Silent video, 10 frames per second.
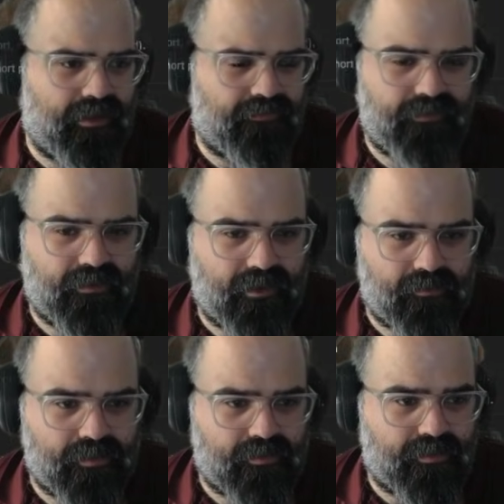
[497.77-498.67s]
I feel like
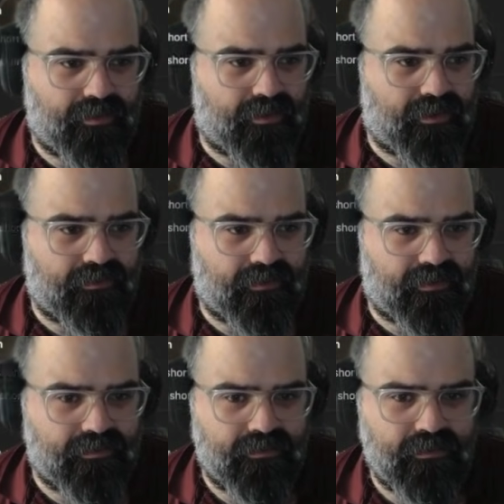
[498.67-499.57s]
when you're building these
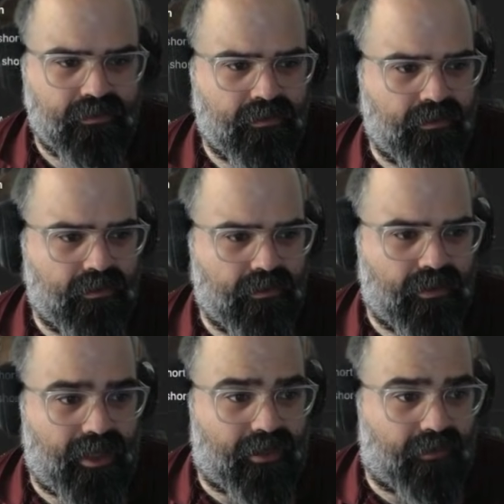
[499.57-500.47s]
things,
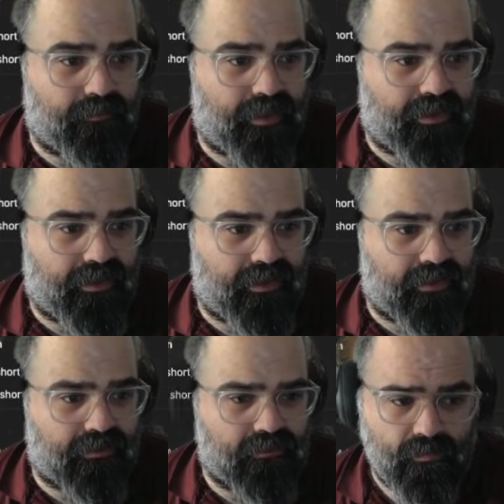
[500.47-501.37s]
I don't know, I bake that in.